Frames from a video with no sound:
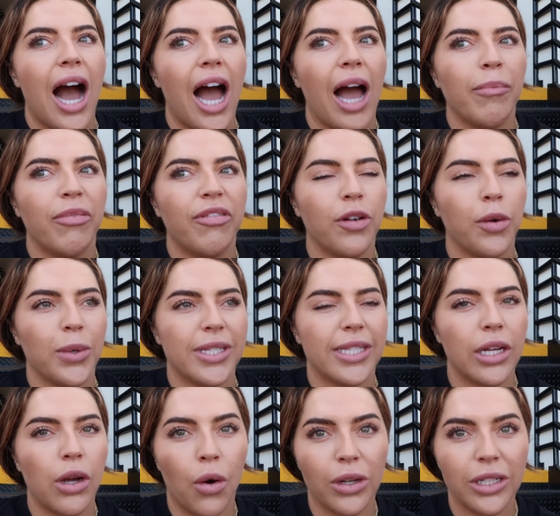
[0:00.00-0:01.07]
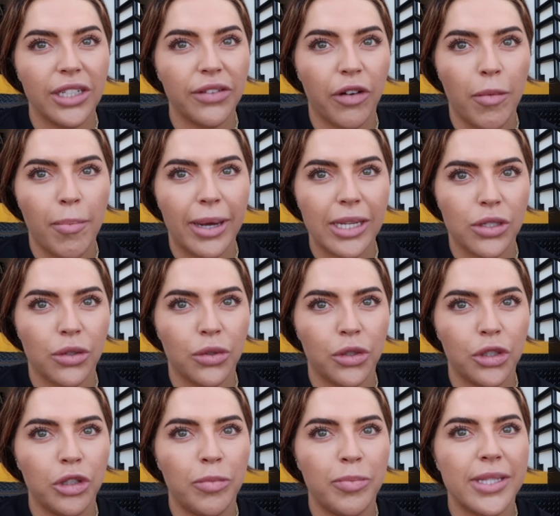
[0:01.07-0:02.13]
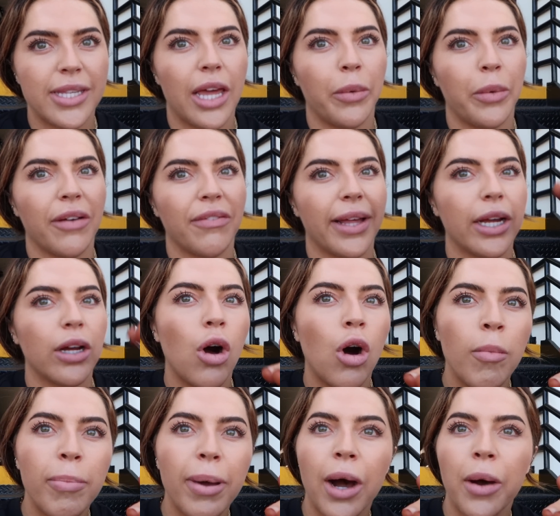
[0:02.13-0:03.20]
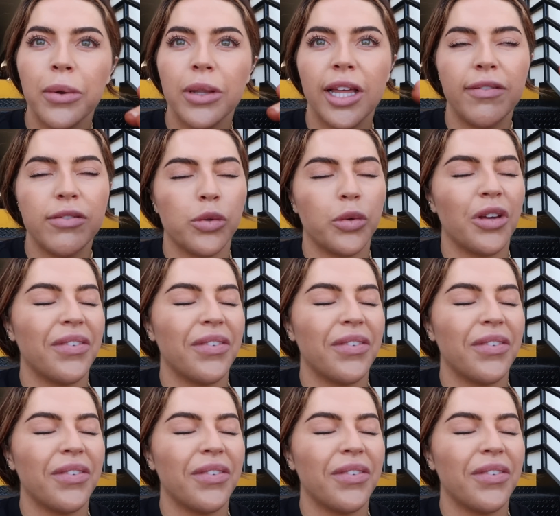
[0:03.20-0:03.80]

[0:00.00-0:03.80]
I'm focusing on different muscle groups, and we have like compound lifts, we